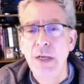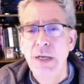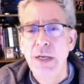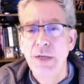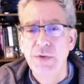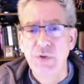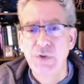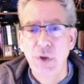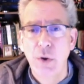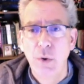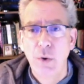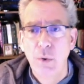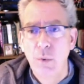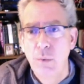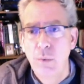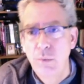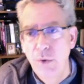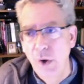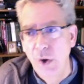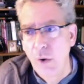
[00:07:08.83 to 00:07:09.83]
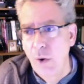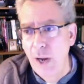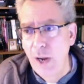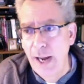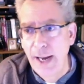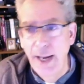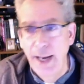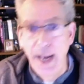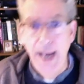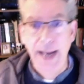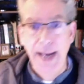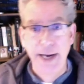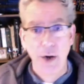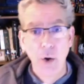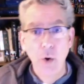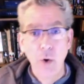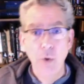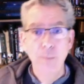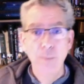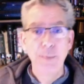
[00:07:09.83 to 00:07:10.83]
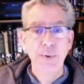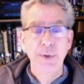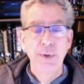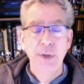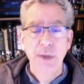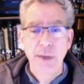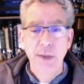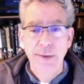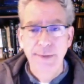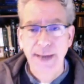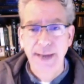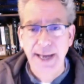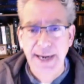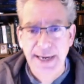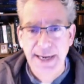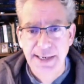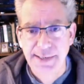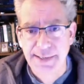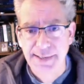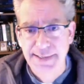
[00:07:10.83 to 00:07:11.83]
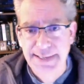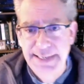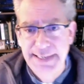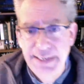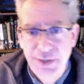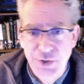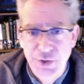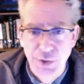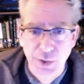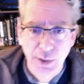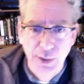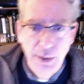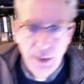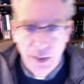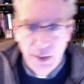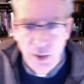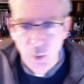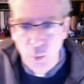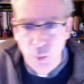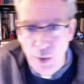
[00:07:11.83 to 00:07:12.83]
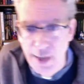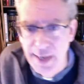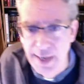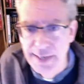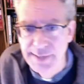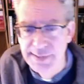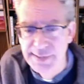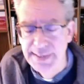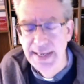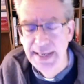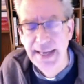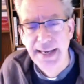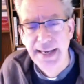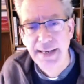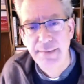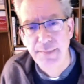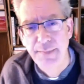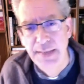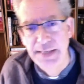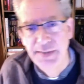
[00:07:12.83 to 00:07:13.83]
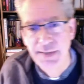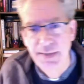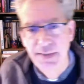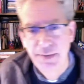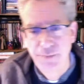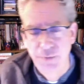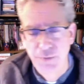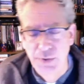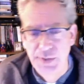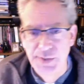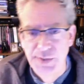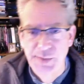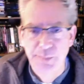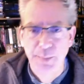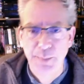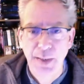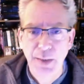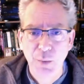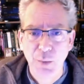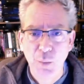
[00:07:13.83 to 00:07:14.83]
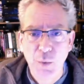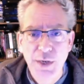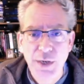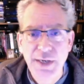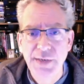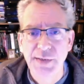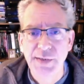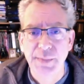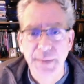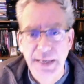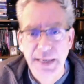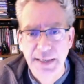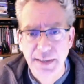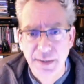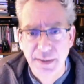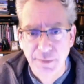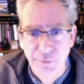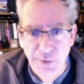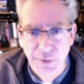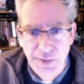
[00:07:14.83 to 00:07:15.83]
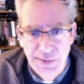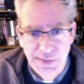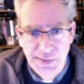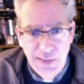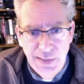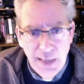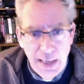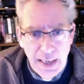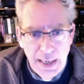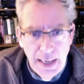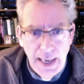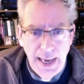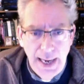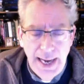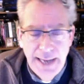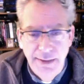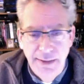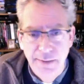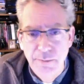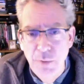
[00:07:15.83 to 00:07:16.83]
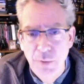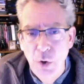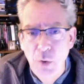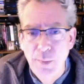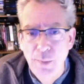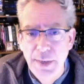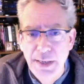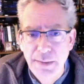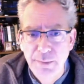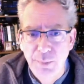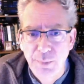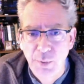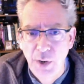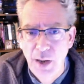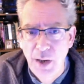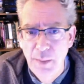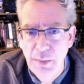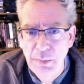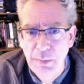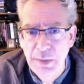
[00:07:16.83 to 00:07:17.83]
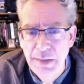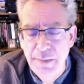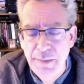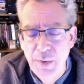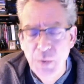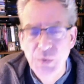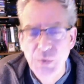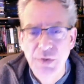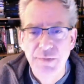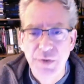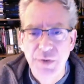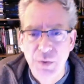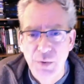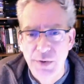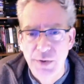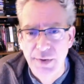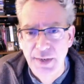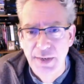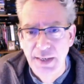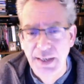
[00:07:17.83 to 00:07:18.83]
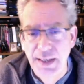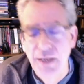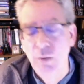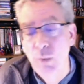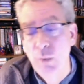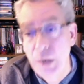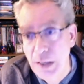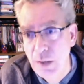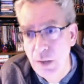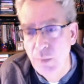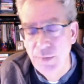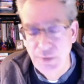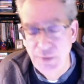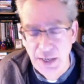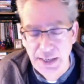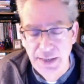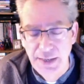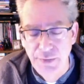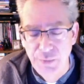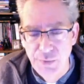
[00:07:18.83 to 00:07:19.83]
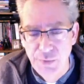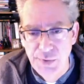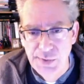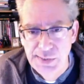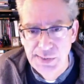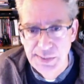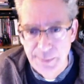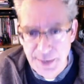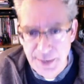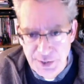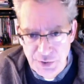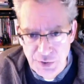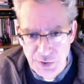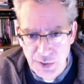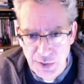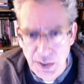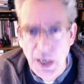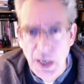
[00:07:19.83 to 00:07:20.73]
So, you know, I, I, hope that as a teacher, what I say makes a difference. But when does it make a difference? Uh, at the moment, probably most of you are thinking, well, we've got to get through this semester.